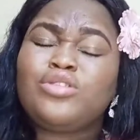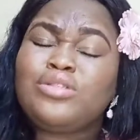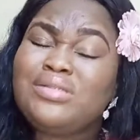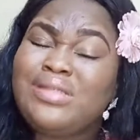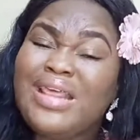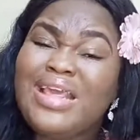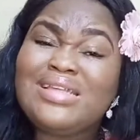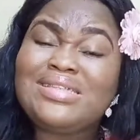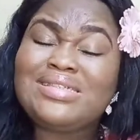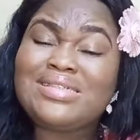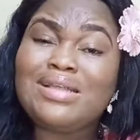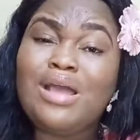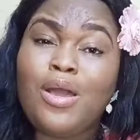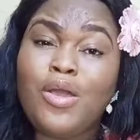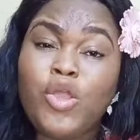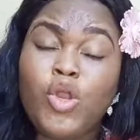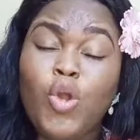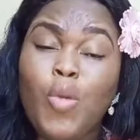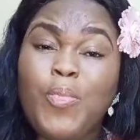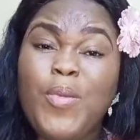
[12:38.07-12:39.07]
things,
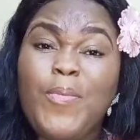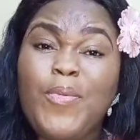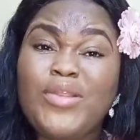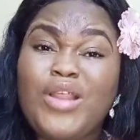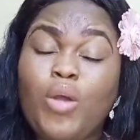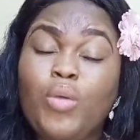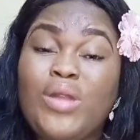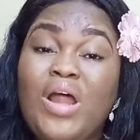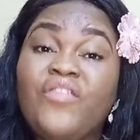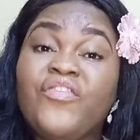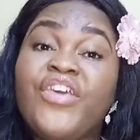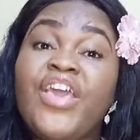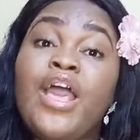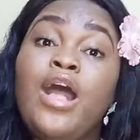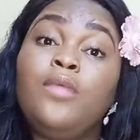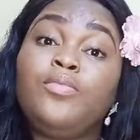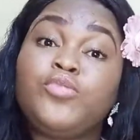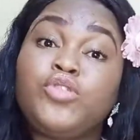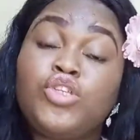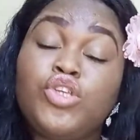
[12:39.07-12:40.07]
people that would have
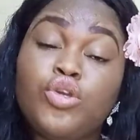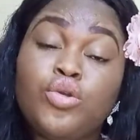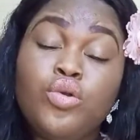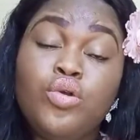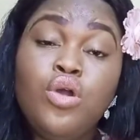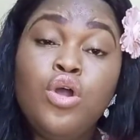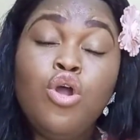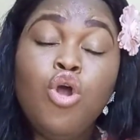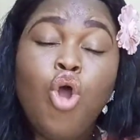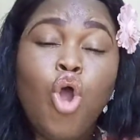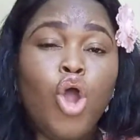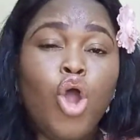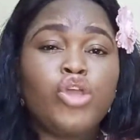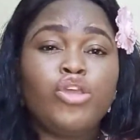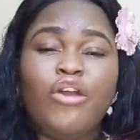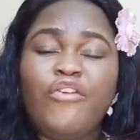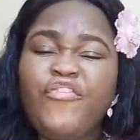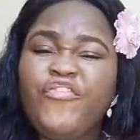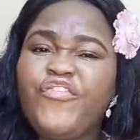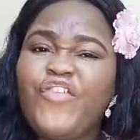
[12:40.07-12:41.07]
helped you or
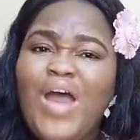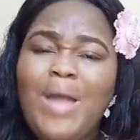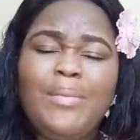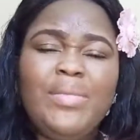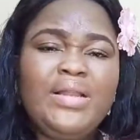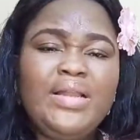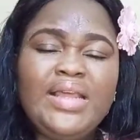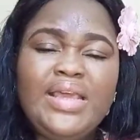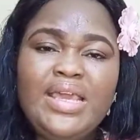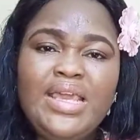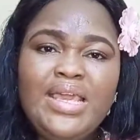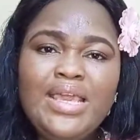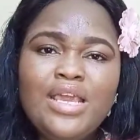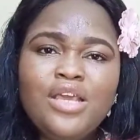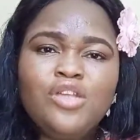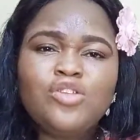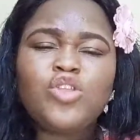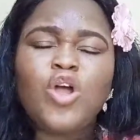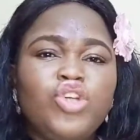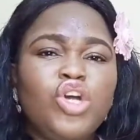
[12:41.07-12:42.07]
your family,
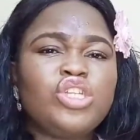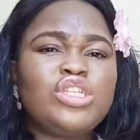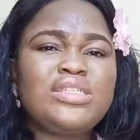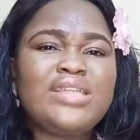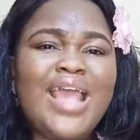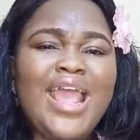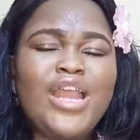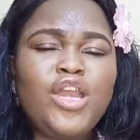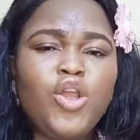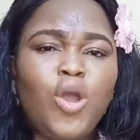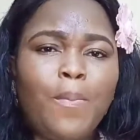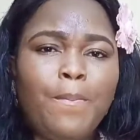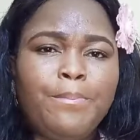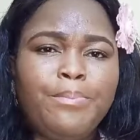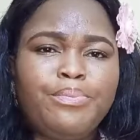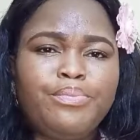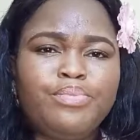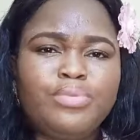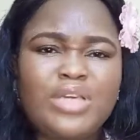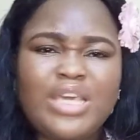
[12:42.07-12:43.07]
you just end up
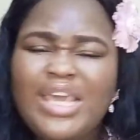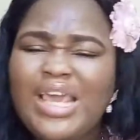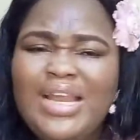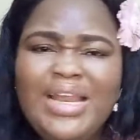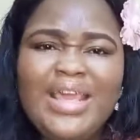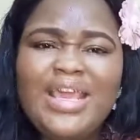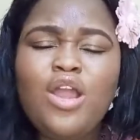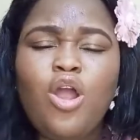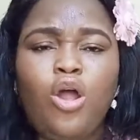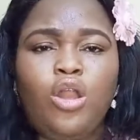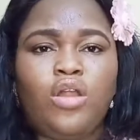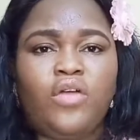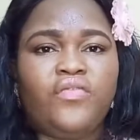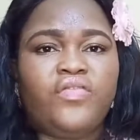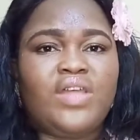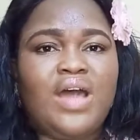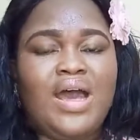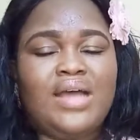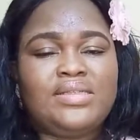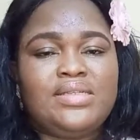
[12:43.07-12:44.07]
killing all of
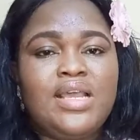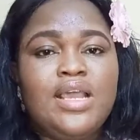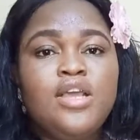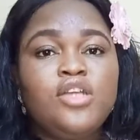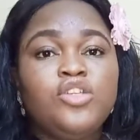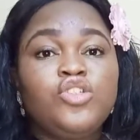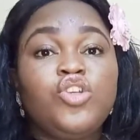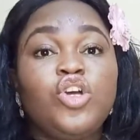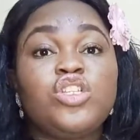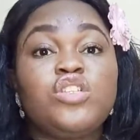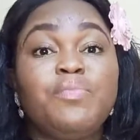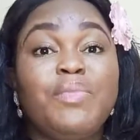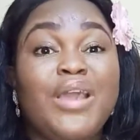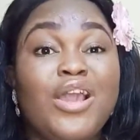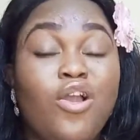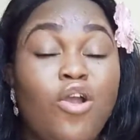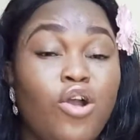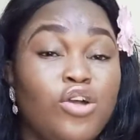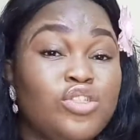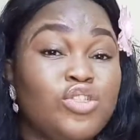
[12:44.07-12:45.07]
that just
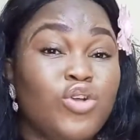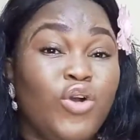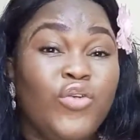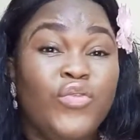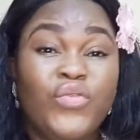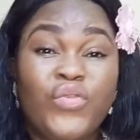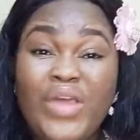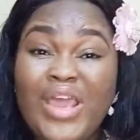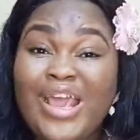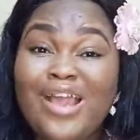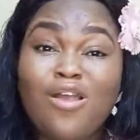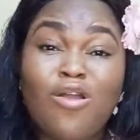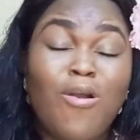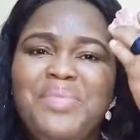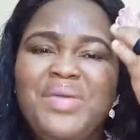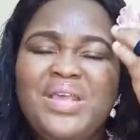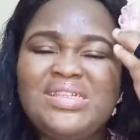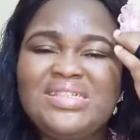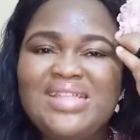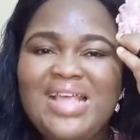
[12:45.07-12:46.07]
because of a
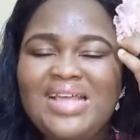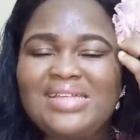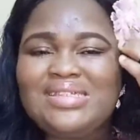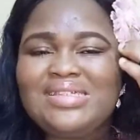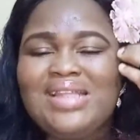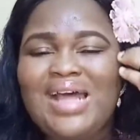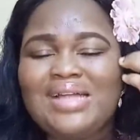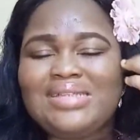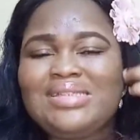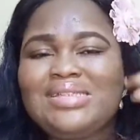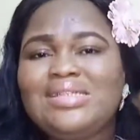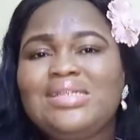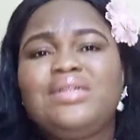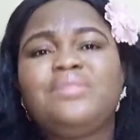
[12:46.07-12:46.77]
business that